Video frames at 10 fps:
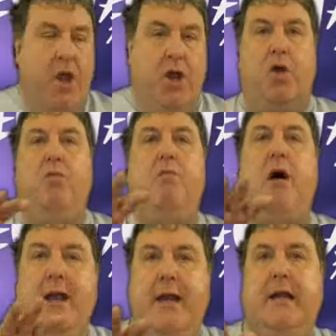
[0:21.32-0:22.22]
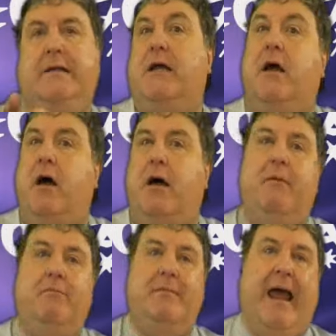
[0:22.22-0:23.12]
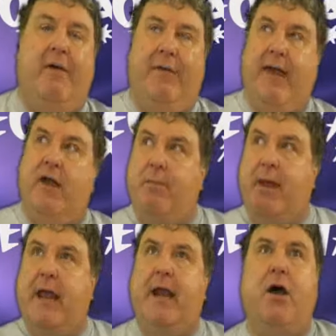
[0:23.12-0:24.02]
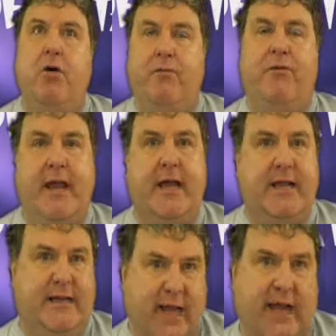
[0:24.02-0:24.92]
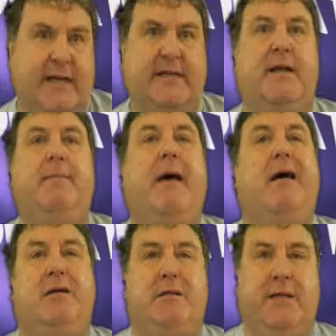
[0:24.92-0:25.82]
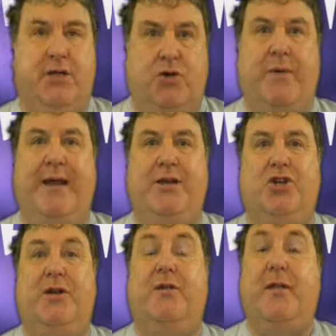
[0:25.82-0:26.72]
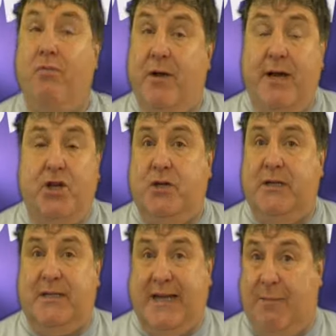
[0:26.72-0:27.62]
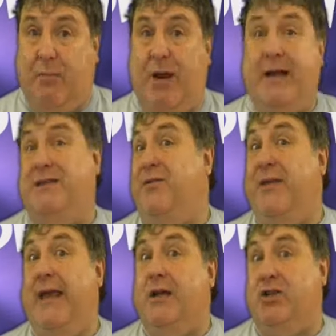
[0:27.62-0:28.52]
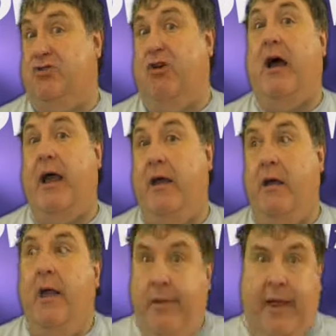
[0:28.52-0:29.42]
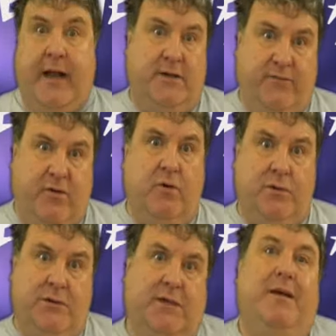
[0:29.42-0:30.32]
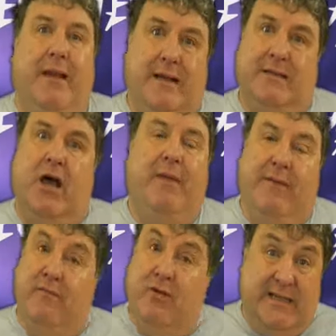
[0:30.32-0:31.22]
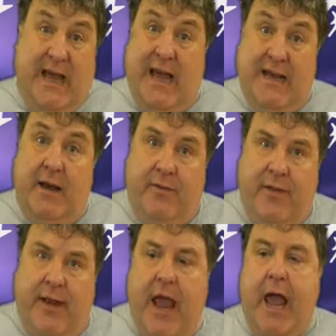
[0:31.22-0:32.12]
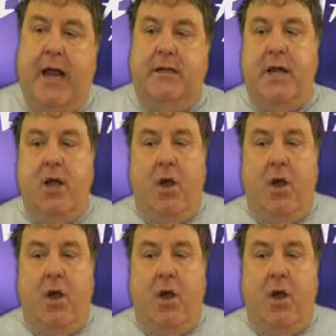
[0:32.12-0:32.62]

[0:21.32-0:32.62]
You might need to calm them down. They could be getting overly excited about a situation and they really shouldn't celebrate until the ink's dry. That's, of course, let's hope they've not signed anything yet.